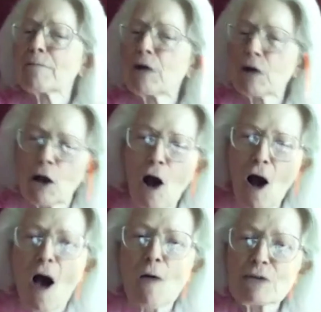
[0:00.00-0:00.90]
I'm going to
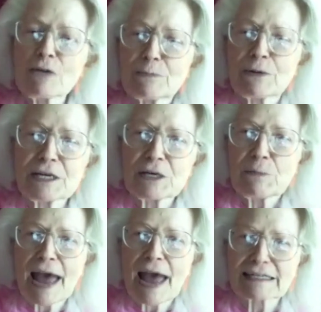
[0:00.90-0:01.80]
always bring
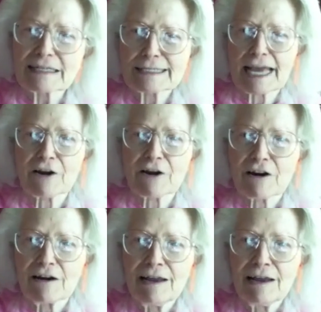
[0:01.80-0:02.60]
you back to center.